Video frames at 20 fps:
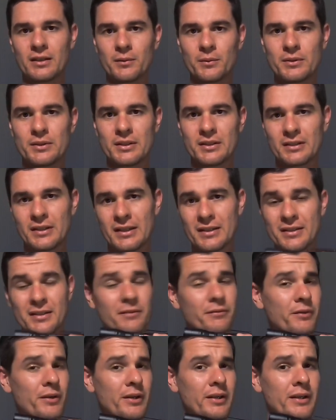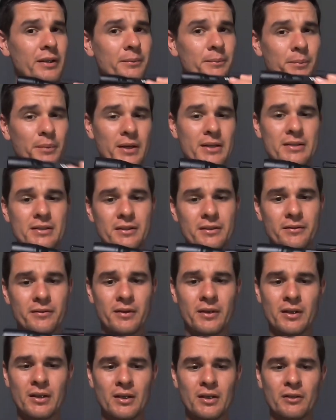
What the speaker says: which is actually very impressive